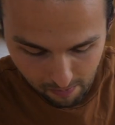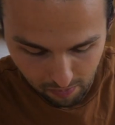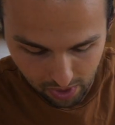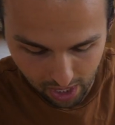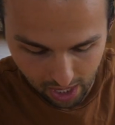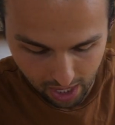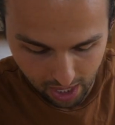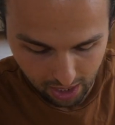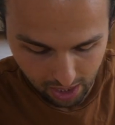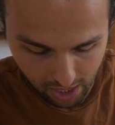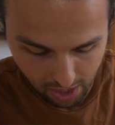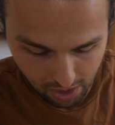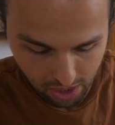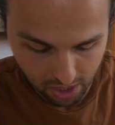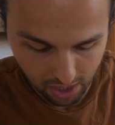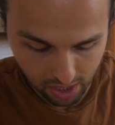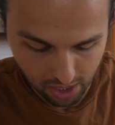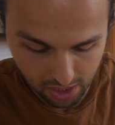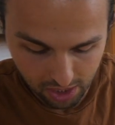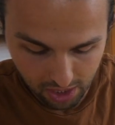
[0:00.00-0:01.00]
And I think
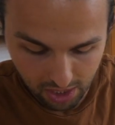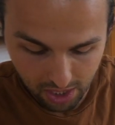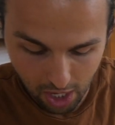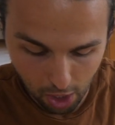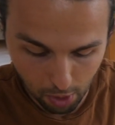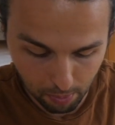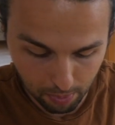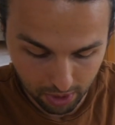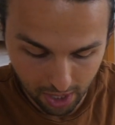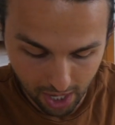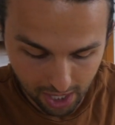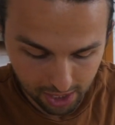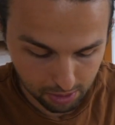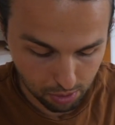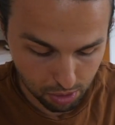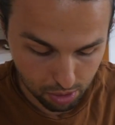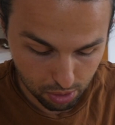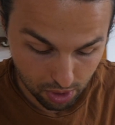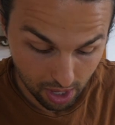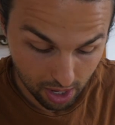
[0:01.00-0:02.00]
it did help a lot to
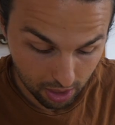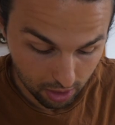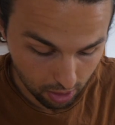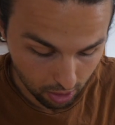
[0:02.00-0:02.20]
throw that